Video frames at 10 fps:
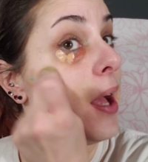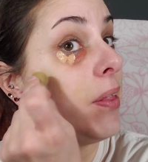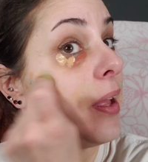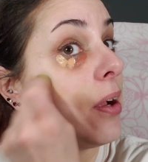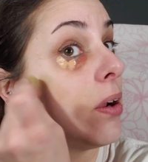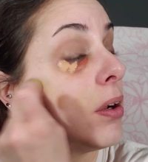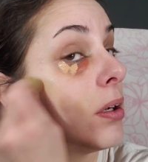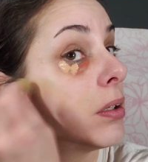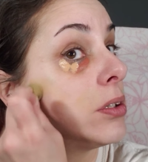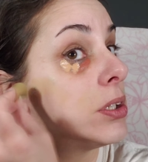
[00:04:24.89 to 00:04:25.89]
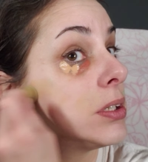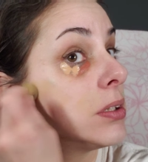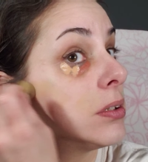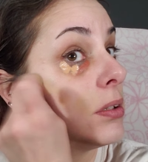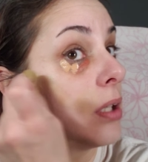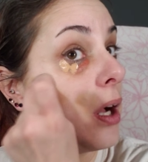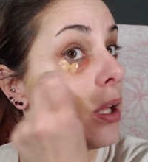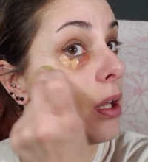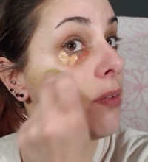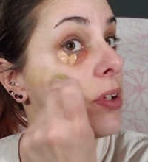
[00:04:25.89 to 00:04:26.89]
And they're just, I
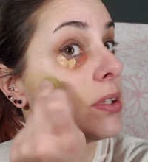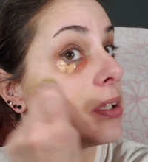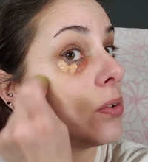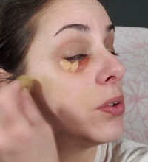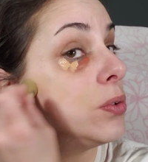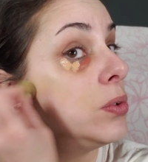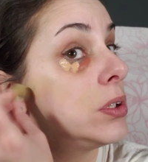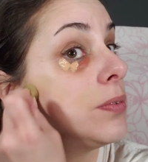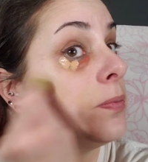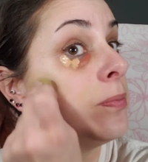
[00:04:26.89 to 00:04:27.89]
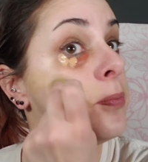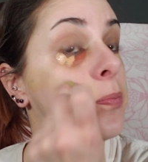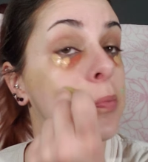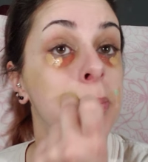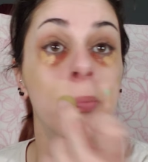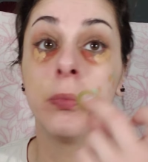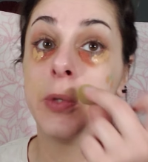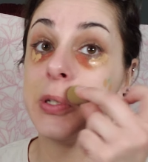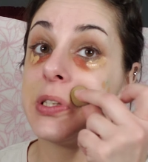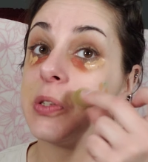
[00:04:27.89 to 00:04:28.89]
love these little dudes.
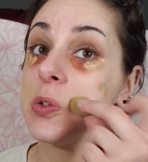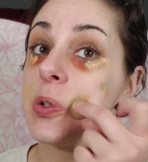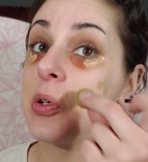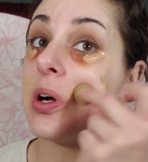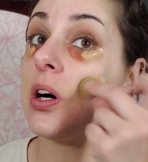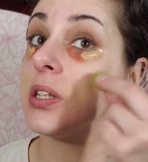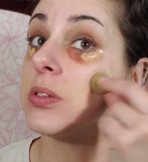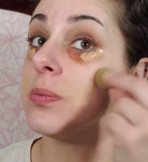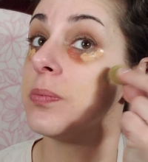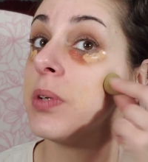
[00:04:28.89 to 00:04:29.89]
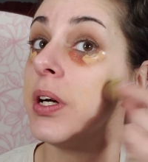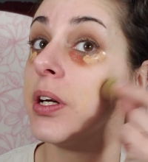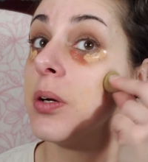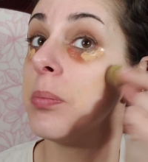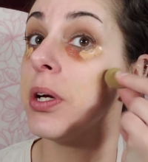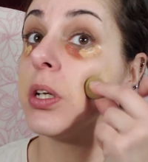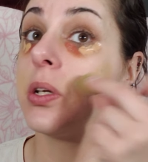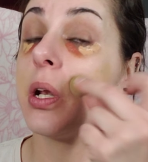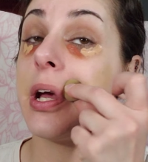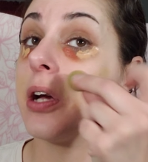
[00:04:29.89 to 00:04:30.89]
These things are like awesome compared
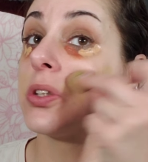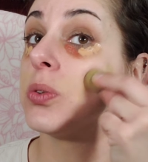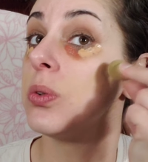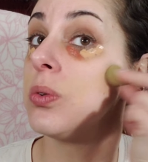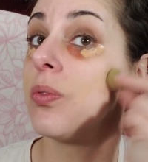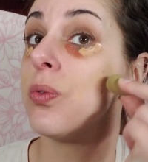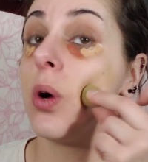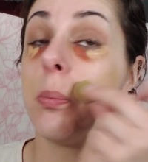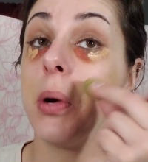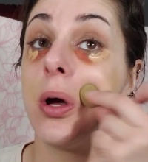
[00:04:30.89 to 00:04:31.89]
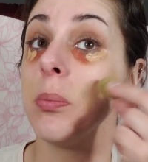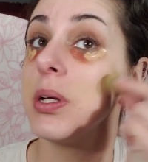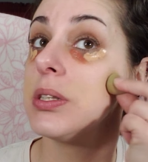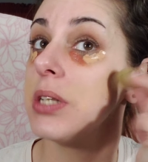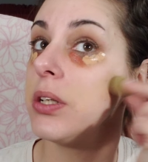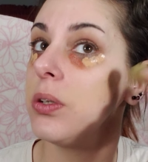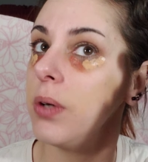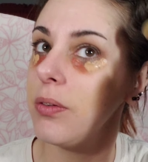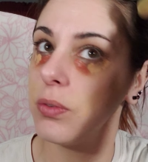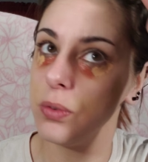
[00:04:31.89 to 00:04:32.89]
to an actual, by all means, I do
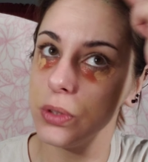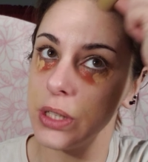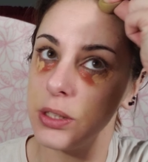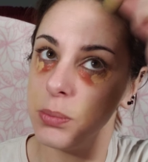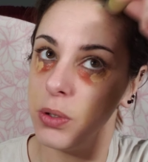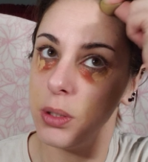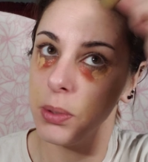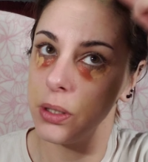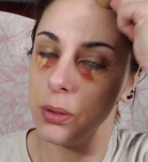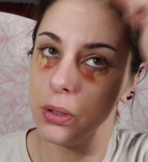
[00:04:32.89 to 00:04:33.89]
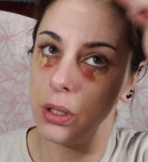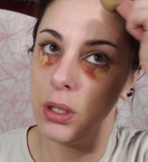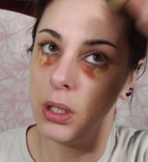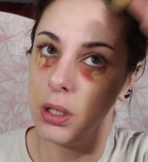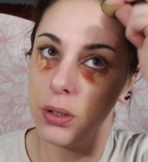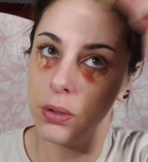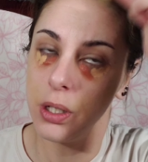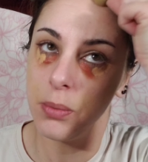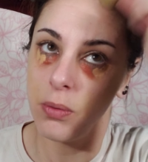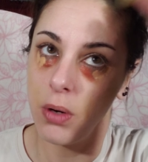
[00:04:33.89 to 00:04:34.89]
have a full-size beauty blender. Don't
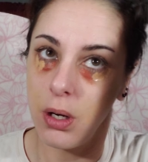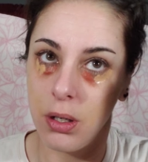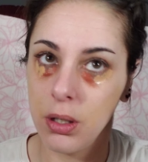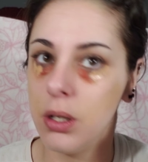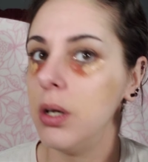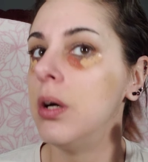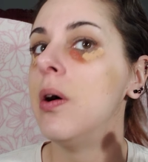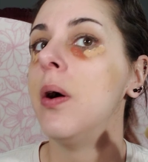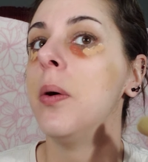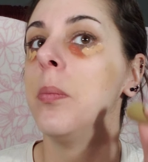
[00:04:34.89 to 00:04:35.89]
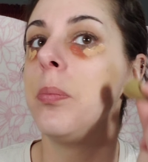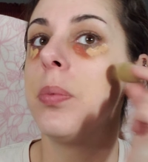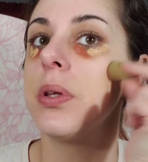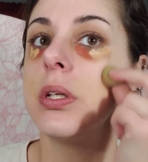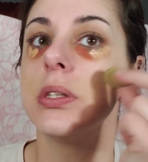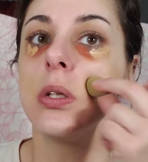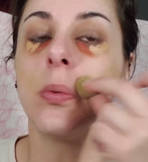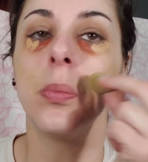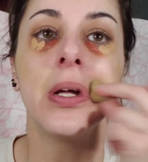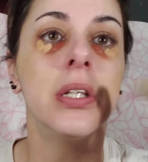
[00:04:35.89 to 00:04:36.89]
get me wrong. But these little
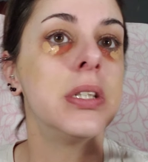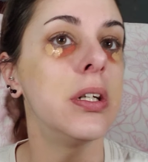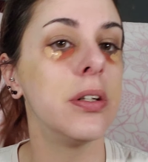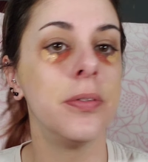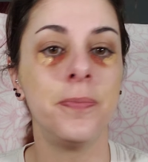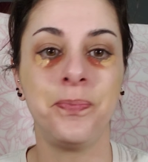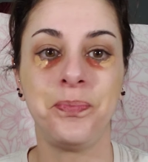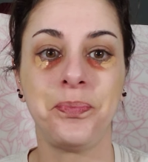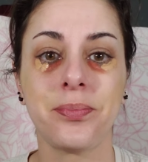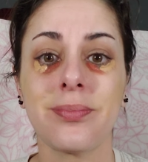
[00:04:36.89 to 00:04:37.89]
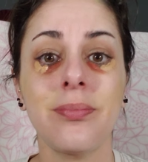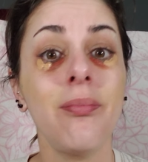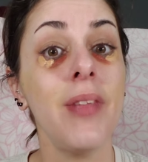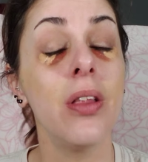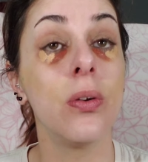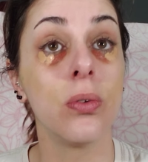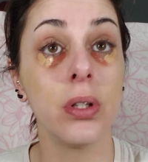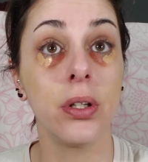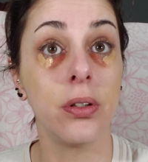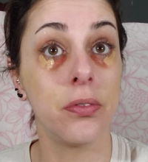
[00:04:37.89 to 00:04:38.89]
buddies here, they're
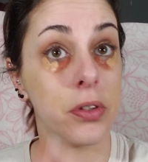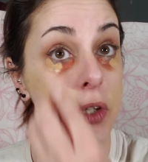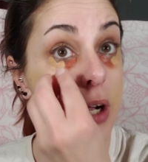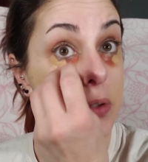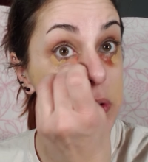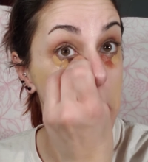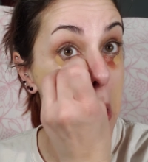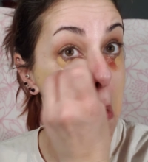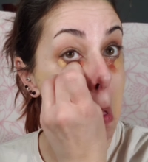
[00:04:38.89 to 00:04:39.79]
really good for travel as well.